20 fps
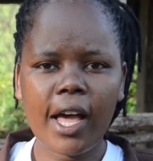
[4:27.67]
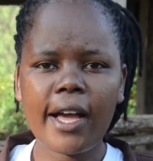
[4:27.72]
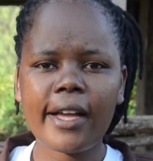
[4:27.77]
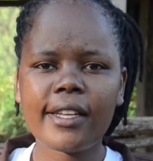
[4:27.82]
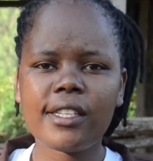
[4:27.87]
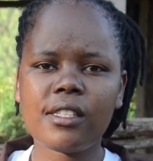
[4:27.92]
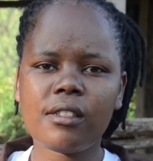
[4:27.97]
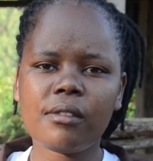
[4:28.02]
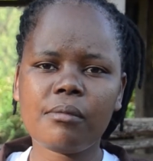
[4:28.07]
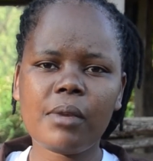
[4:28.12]

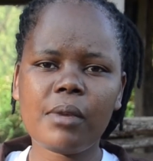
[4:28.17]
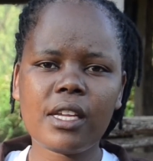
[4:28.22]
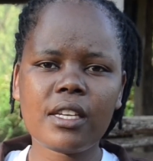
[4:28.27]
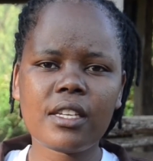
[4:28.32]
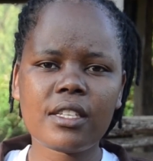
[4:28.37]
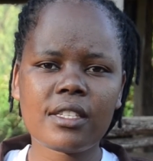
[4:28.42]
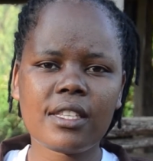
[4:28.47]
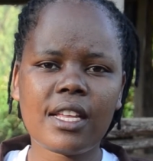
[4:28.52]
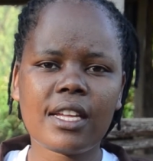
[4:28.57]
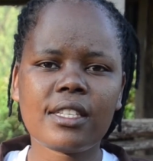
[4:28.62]
That
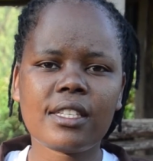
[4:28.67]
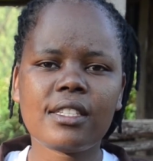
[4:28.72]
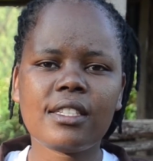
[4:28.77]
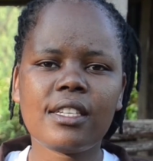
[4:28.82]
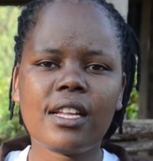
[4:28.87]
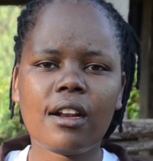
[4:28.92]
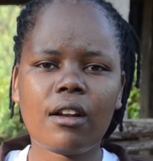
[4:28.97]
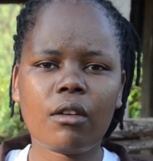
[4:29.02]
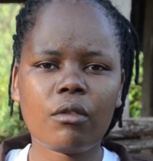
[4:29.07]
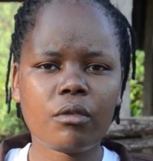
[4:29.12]
means that
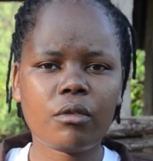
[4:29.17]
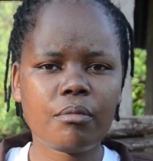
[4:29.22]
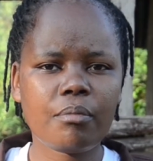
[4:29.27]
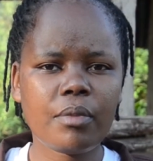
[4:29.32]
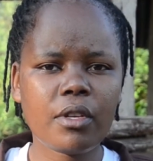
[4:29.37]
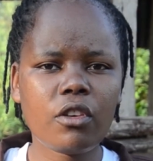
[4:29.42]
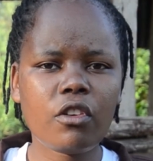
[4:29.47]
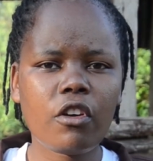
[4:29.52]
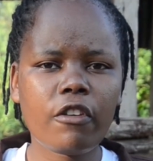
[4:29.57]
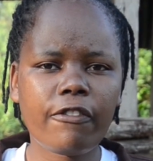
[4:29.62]
there
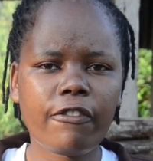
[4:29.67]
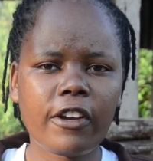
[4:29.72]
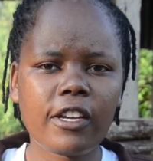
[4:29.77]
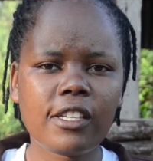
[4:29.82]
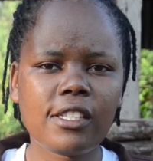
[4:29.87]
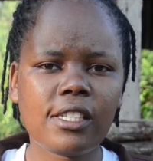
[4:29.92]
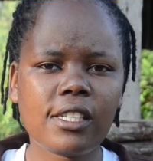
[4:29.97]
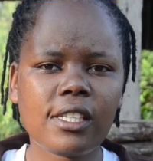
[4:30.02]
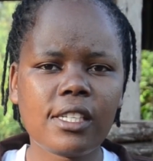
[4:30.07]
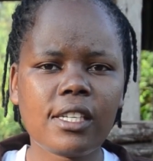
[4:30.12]
will be no
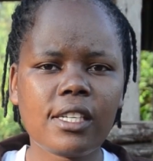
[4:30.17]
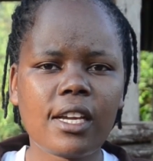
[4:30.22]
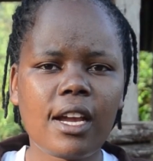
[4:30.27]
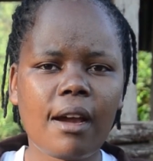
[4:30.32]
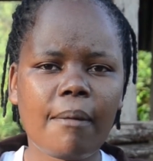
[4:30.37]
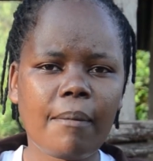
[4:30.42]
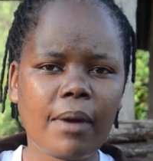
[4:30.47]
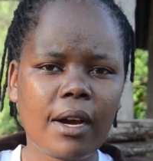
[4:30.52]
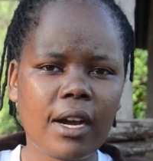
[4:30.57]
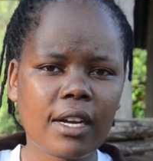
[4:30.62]

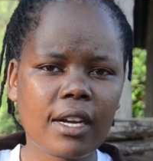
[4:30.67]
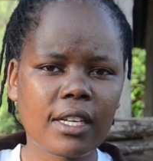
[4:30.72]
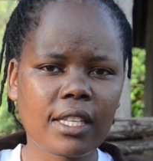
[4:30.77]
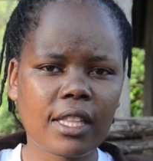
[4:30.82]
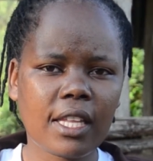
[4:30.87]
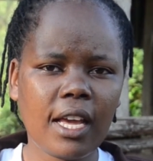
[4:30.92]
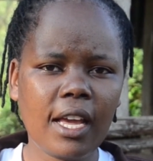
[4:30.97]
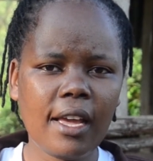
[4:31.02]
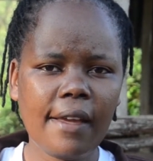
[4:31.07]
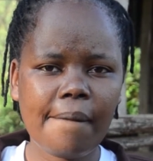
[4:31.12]
fighting
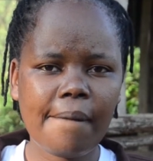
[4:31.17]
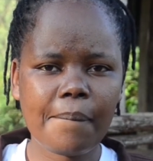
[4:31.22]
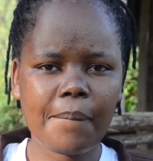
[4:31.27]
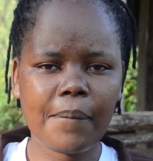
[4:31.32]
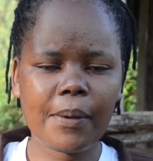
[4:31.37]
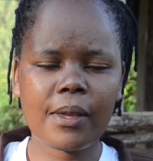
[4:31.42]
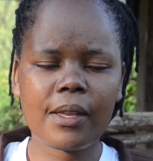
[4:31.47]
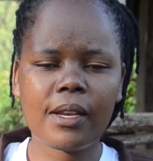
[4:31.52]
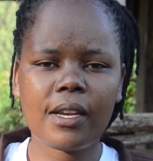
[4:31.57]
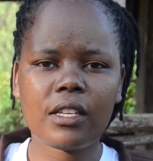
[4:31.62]
among the
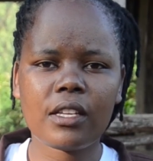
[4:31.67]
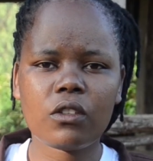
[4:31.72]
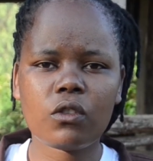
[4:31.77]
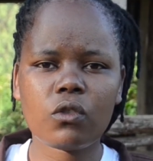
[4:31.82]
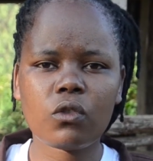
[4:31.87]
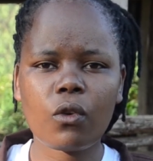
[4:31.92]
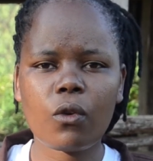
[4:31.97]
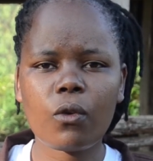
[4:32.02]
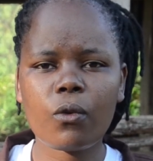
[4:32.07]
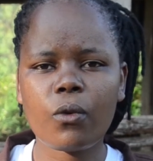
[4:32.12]

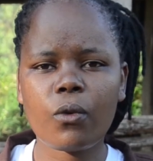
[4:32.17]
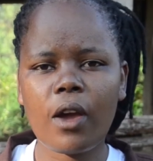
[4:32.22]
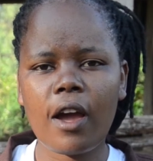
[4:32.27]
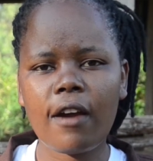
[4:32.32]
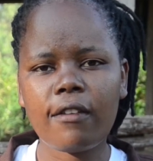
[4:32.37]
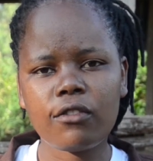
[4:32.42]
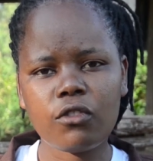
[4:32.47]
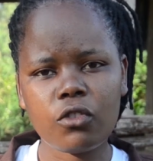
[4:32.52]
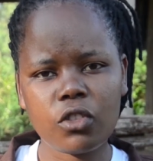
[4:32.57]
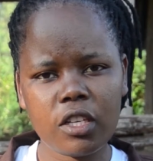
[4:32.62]
piglets. So you
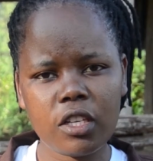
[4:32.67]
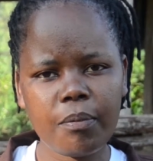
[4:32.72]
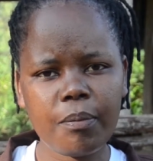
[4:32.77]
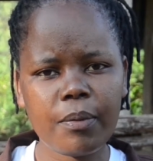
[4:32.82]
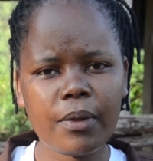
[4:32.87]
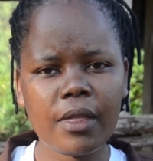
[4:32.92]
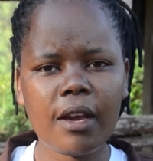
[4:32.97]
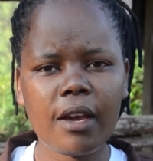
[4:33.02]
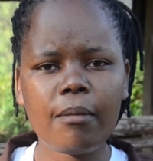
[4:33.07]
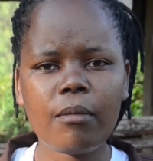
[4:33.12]
have to
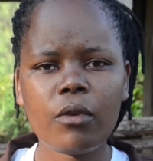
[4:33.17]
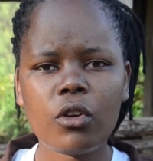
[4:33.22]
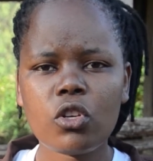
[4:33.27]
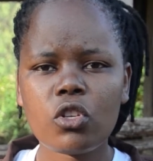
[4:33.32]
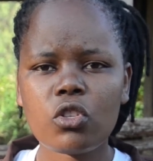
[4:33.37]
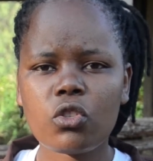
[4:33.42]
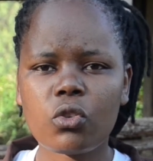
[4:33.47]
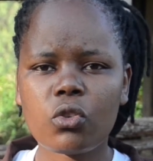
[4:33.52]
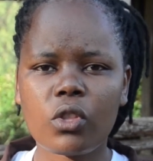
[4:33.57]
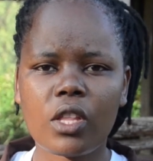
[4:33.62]
dip them
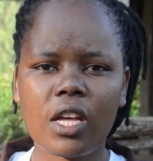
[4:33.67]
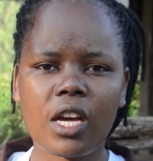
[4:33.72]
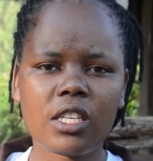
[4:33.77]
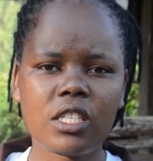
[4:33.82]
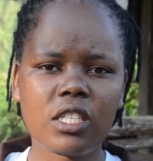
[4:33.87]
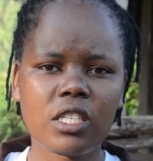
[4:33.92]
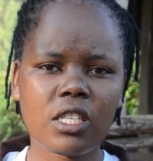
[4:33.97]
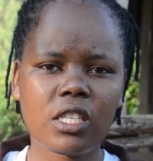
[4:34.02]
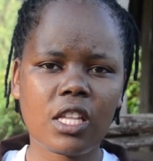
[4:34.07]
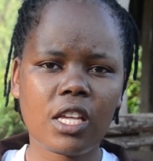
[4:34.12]
so
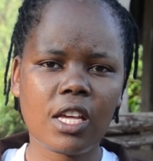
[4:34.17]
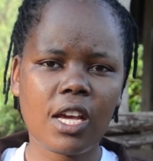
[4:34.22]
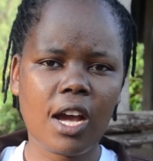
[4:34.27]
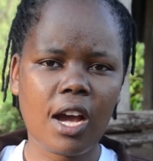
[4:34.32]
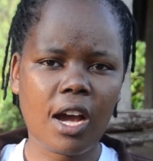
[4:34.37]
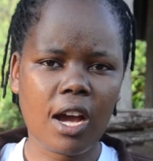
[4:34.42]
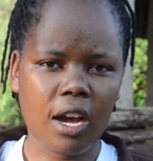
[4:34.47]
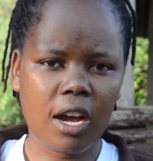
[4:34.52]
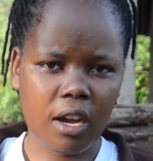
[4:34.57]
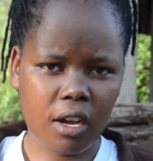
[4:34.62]
that they
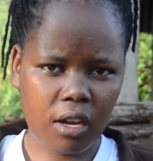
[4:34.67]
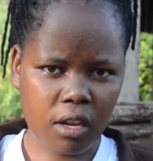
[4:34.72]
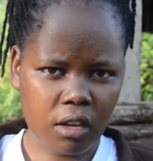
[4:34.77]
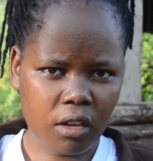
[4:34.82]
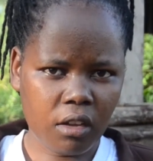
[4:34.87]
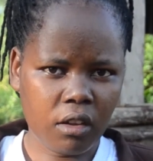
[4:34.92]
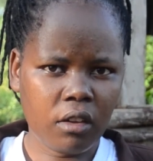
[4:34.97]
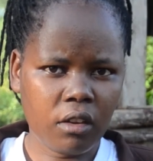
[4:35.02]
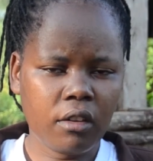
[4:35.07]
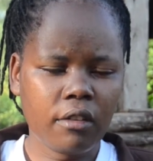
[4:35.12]
are
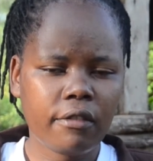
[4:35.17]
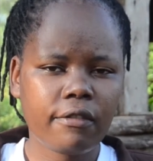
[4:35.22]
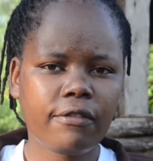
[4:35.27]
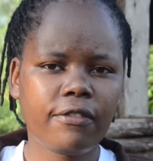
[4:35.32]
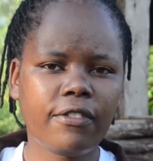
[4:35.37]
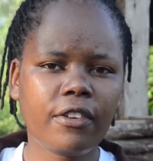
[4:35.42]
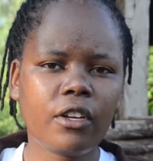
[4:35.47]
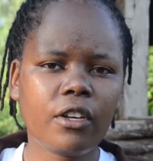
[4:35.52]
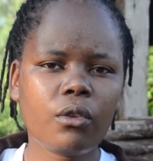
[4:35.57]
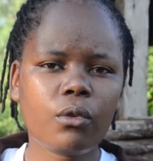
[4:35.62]

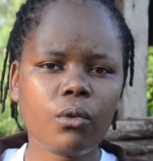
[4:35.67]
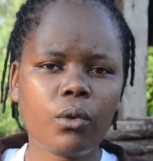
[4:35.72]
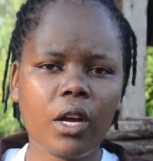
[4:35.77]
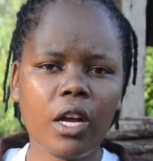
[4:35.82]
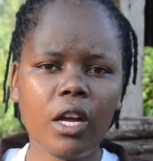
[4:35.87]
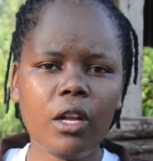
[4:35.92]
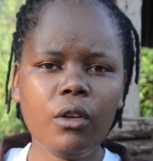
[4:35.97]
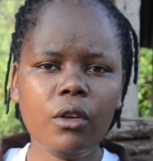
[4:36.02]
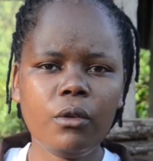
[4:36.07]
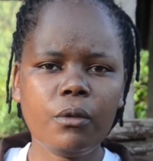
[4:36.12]
very
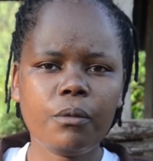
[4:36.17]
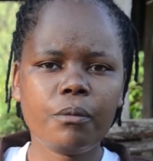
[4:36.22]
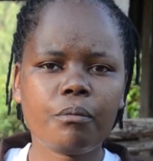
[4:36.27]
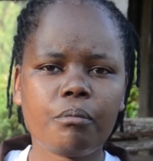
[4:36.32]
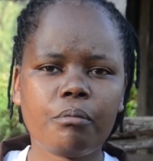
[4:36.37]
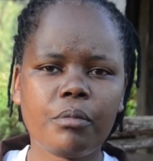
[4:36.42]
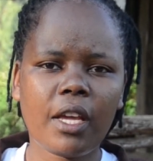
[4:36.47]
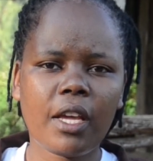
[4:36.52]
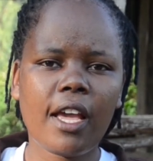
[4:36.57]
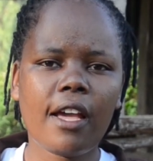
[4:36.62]
well
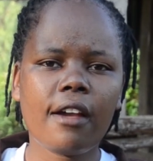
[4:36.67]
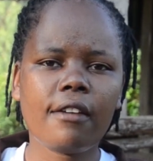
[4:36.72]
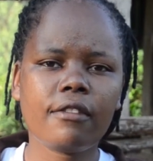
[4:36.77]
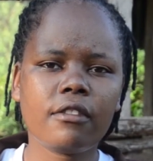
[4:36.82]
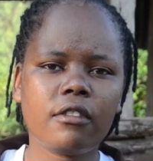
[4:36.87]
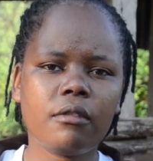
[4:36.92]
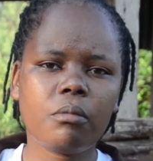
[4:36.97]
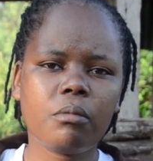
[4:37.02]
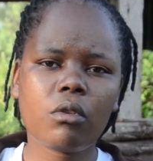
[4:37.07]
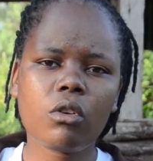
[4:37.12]

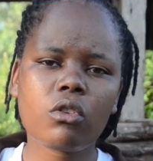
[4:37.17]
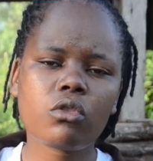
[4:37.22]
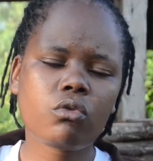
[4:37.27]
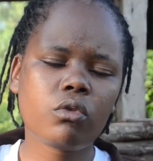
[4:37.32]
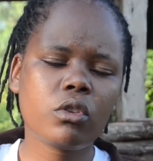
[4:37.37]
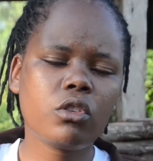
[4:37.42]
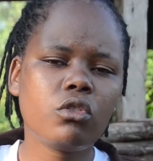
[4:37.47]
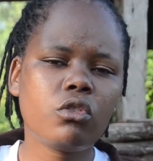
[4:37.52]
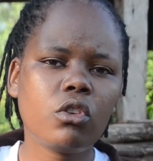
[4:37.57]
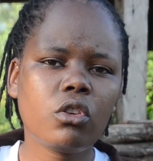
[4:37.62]
behaved,
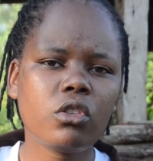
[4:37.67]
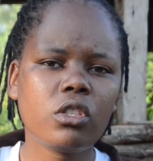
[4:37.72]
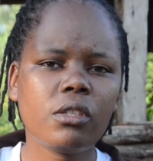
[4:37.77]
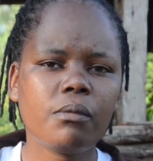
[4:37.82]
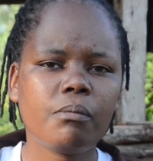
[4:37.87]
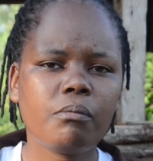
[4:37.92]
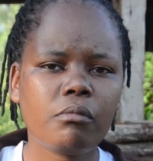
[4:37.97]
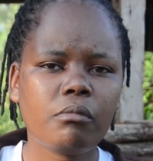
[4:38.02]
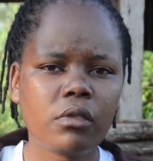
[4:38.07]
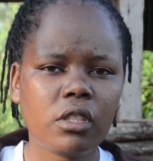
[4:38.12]
because when you don't
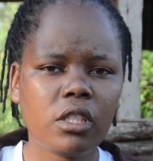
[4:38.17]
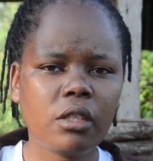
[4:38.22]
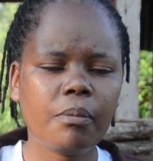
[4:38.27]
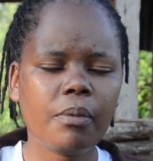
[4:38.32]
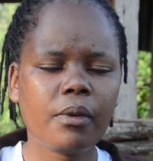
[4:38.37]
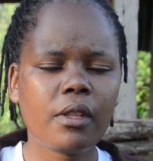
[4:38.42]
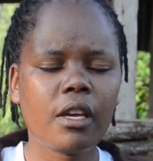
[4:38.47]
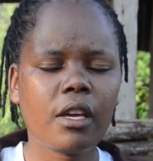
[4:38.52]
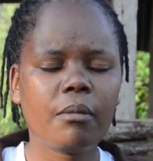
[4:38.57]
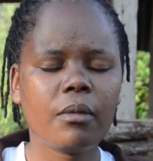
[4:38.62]

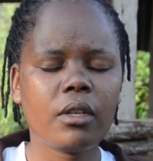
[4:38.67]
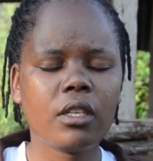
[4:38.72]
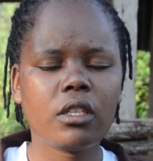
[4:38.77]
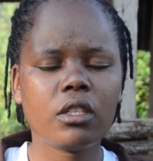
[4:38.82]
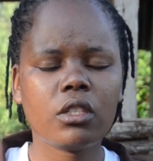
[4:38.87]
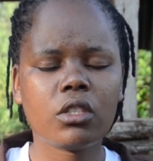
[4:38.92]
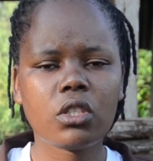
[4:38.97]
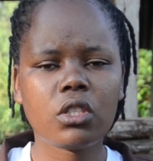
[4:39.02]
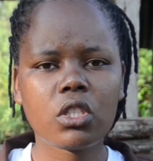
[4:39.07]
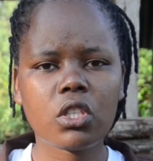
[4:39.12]
dip them
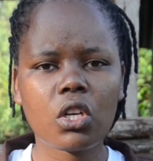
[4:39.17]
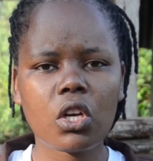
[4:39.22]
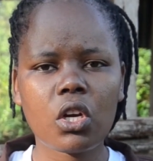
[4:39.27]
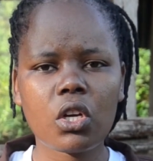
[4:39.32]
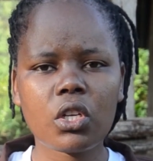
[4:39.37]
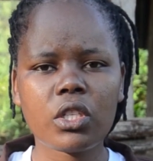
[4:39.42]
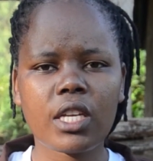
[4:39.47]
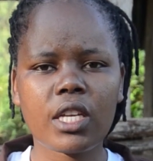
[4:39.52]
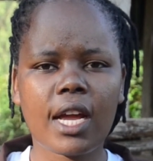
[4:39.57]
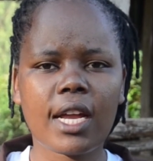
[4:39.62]
in
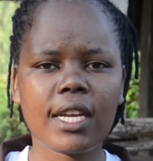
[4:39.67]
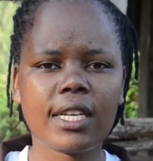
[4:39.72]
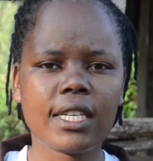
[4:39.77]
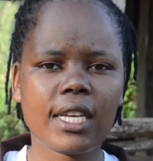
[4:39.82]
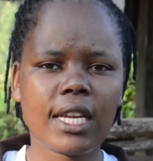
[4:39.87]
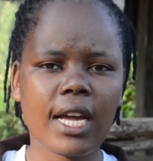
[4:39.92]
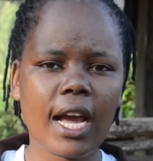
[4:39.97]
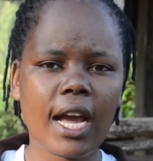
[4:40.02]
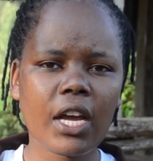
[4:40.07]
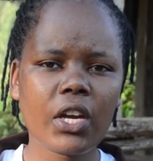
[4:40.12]
salt
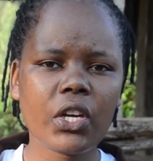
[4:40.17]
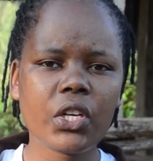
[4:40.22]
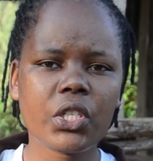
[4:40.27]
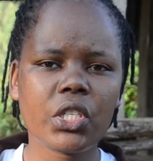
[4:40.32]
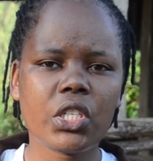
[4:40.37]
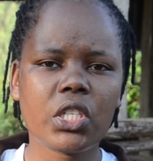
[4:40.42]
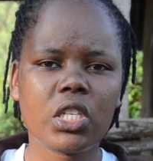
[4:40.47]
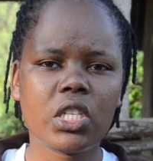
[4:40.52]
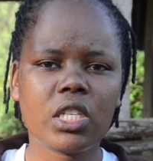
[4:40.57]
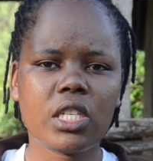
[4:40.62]
and
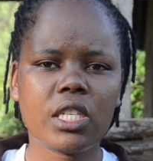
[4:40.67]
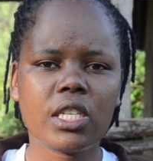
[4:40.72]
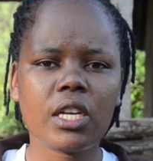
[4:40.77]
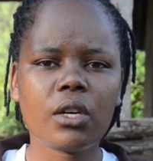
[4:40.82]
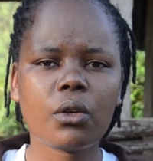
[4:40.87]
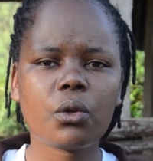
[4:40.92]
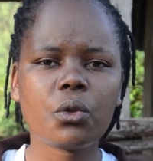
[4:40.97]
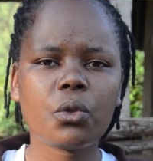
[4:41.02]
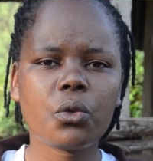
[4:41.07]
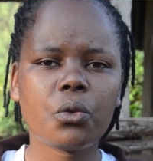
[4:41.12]

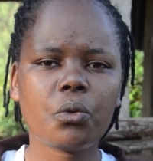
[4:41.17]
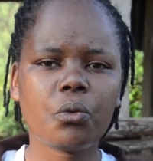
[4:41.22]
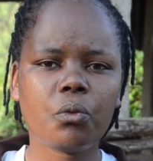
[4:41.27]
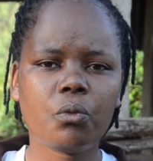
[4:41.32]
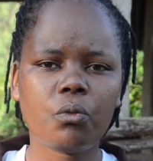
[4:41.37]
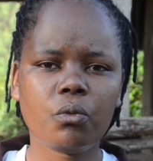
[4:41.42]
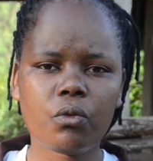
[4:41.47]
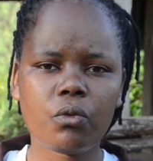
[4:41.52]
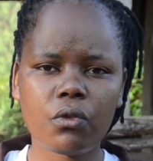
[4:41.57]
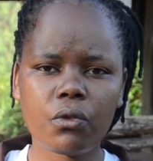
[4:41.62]
iodine, they will